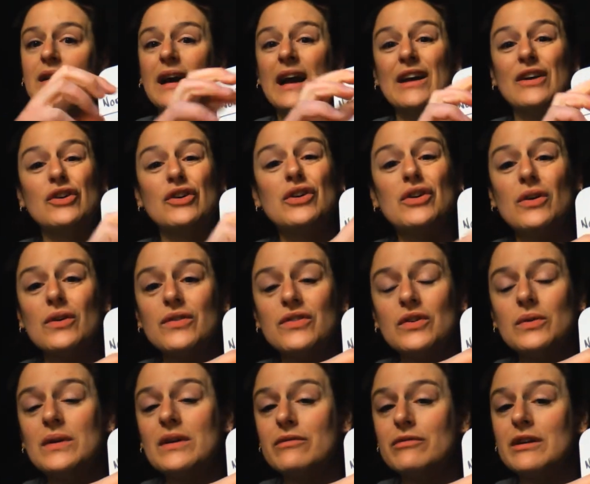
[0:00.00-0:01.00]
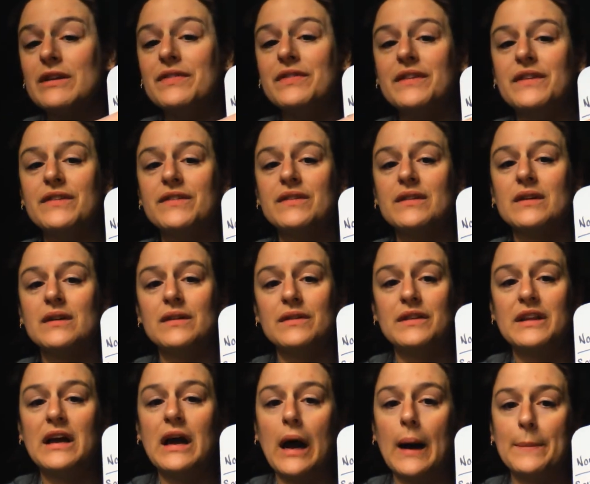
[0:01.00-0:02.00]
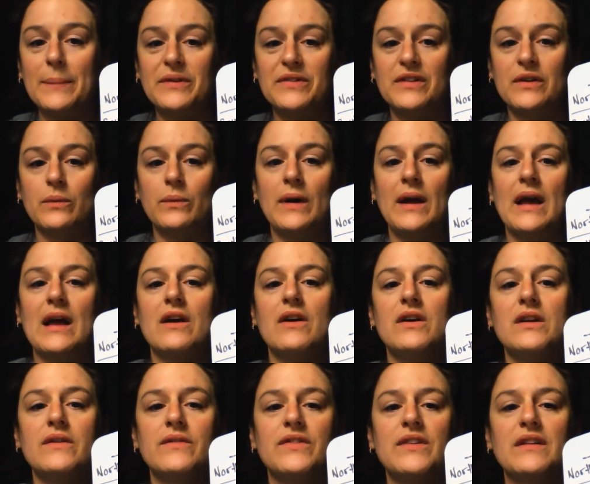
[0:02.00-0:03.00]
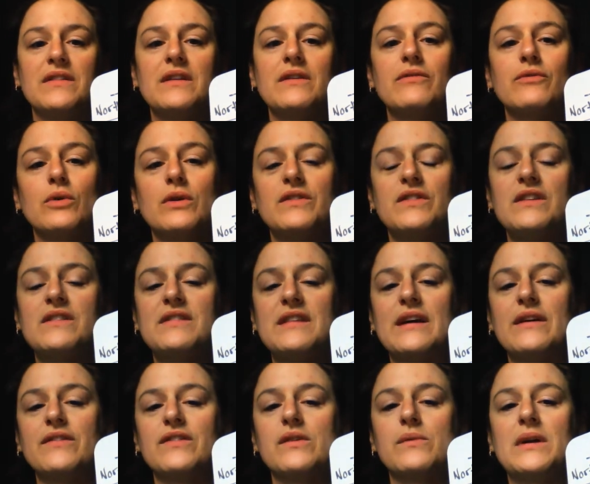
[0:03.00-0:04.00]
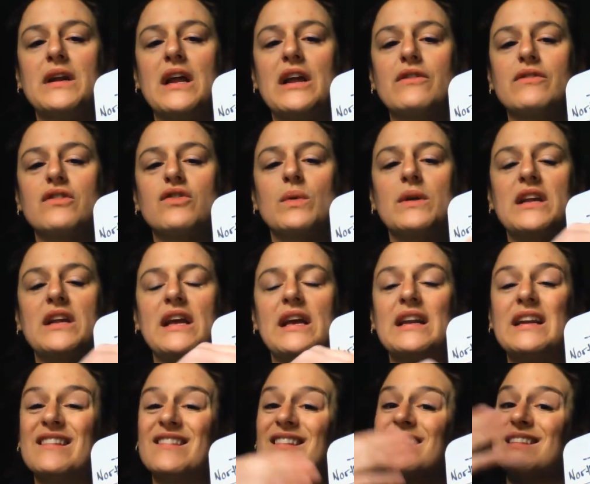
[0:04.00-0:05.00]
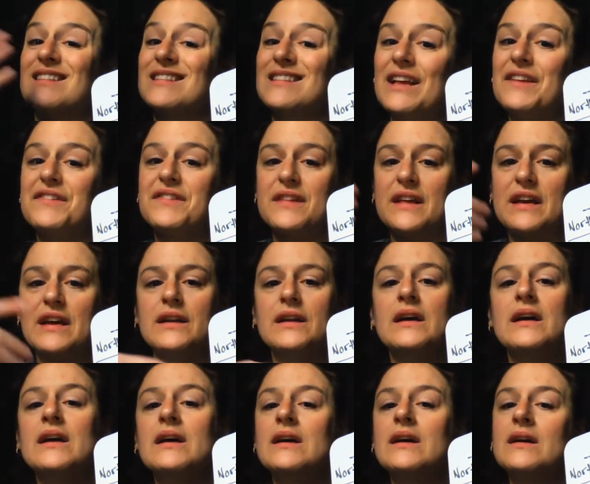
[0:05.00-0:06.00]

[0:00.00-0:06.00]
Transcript: I could also have written this the opposite way. I could have said that 14,128 is less than